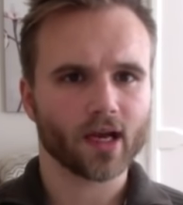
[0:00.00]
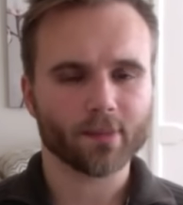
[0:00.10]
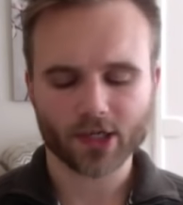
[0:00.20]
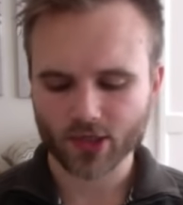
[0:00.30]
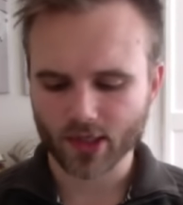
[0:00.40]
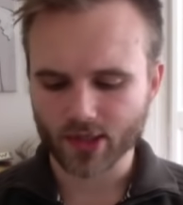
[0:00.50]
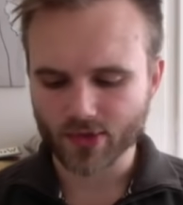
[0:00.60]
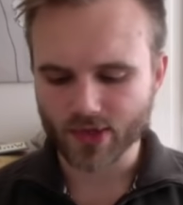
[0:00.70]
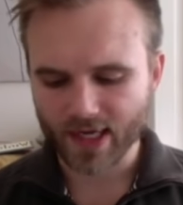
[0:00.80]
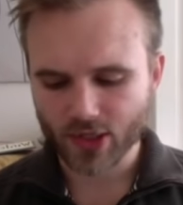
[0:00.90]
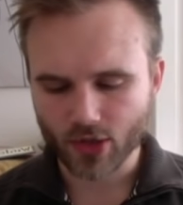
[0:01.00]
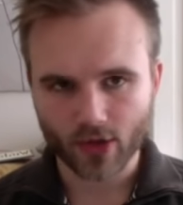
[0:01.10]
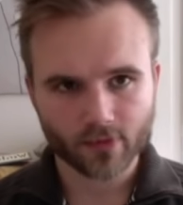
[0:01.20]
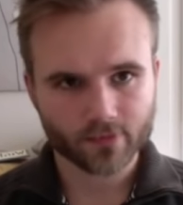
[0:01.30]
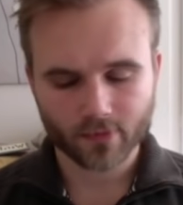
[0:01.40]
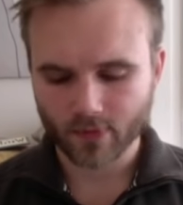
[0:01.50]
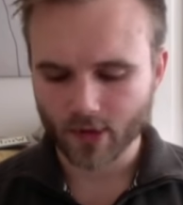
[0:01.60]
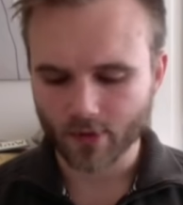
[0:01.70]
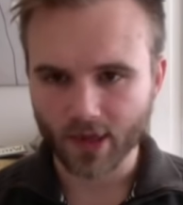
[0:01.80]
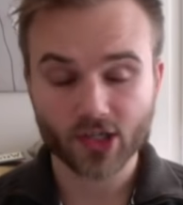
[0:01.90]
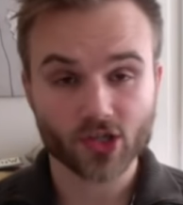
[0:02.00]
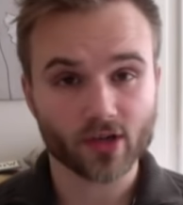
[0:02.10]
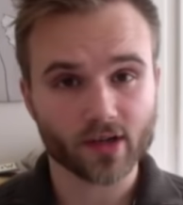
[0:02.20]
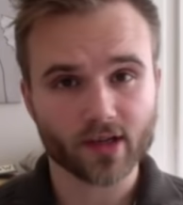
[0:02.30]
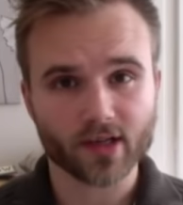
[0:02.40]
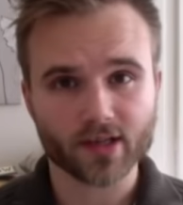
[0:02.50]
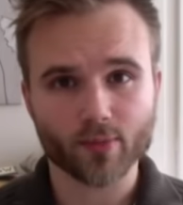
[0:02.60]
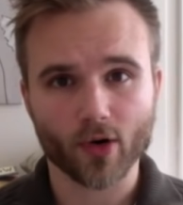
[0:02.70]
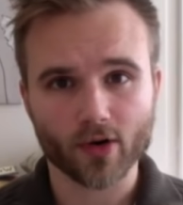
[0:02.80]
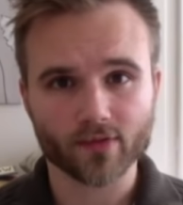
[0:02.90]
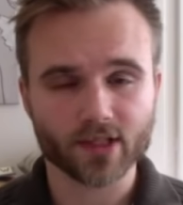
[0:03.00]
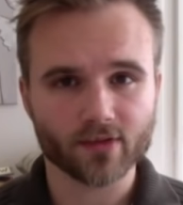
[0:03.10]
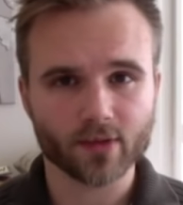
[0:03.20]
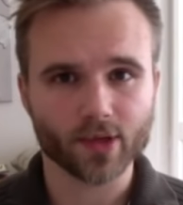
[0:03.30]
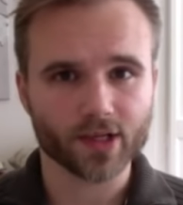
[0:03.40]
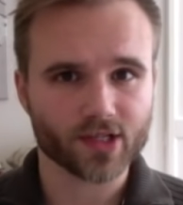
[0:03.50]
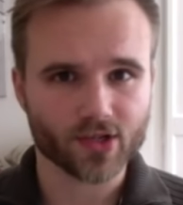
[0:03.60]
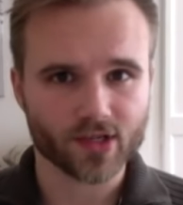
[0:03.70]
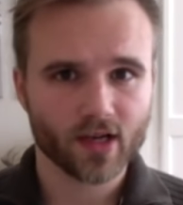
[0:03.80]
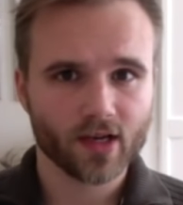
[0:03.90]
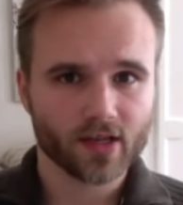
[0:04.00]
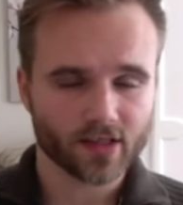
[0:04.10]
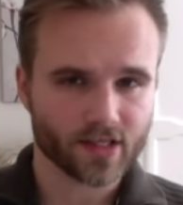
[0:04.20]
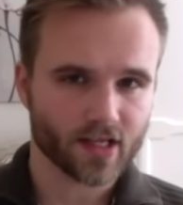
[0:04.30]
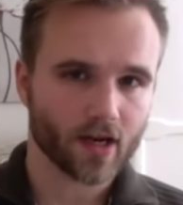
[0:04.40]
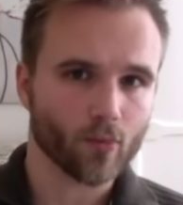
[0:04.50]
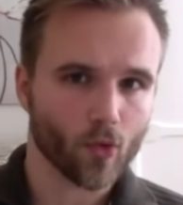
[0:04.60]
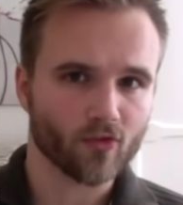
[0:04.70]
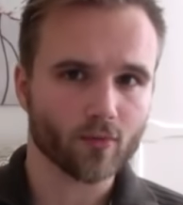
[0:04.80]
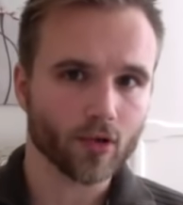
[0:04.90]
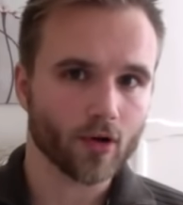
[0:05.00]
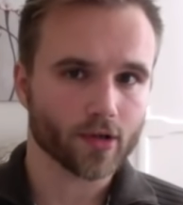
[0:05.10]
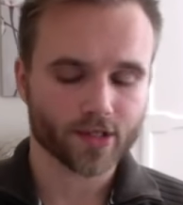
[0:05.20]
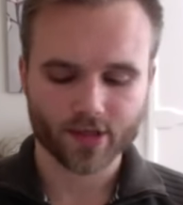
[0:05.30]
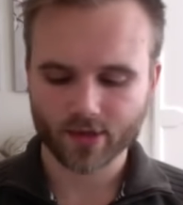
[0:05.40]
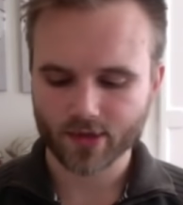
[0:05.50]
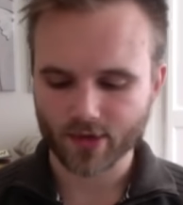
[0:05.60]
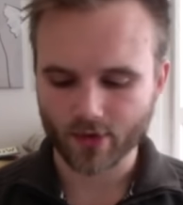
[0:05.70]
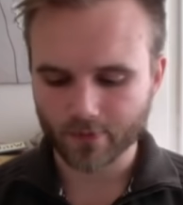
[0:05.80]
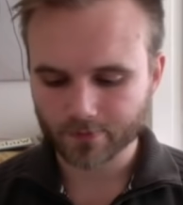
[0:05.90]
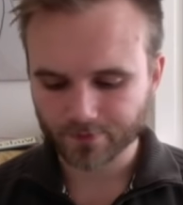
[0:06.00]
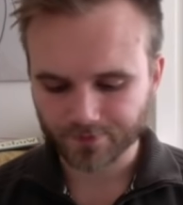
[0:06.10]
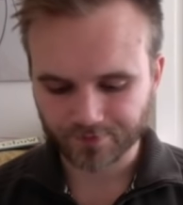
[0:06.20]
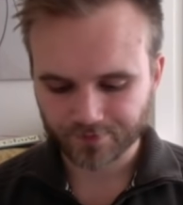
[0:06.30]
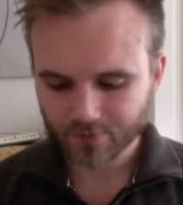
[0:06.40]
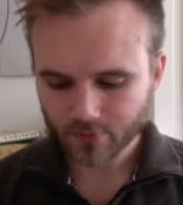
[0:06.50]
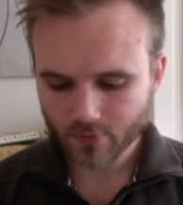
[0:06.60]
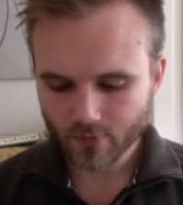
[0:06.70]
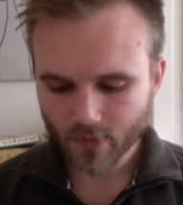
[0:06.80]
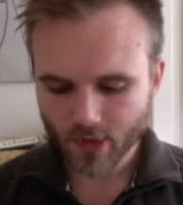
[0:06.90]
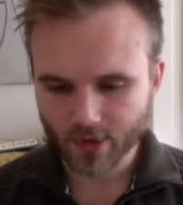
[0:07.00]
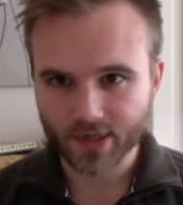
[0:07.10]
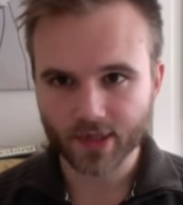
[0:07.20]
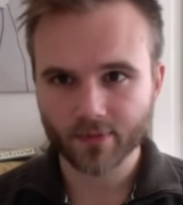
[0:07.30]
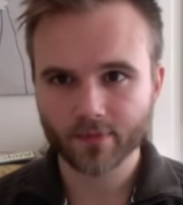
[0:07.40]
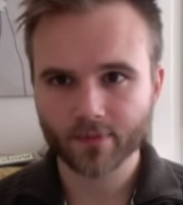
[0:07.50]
I'm actually going to use Extra. Extra is part of Divi, but it's just designed more for blogs. So let's see.